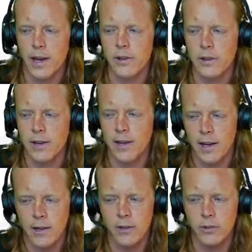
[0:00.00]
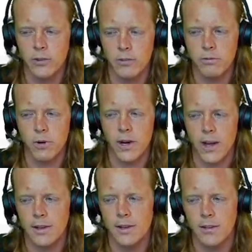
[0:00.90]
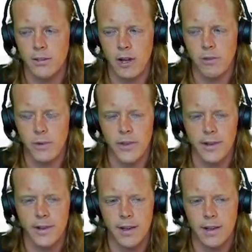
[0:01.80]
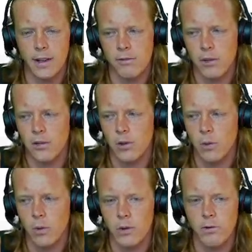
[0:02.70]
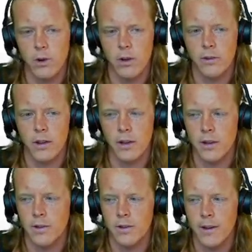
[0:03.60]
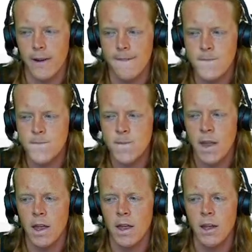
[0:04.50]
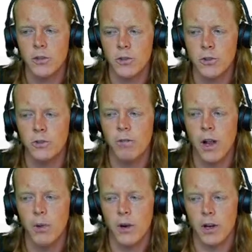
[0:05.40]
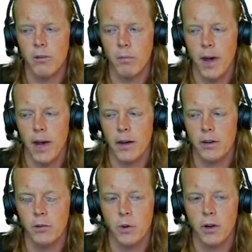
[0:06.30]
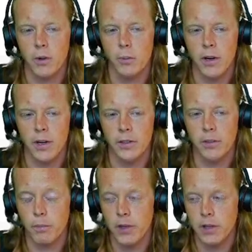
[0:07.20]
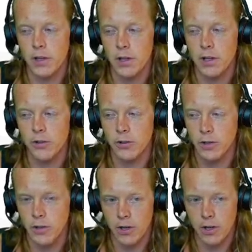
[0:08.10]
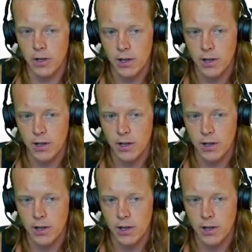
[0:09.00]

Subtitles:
you can kind of do some forecasting stuff, but that's kind of iffy. So what we focus on is like, do you follow enough patterns where your predictability is good?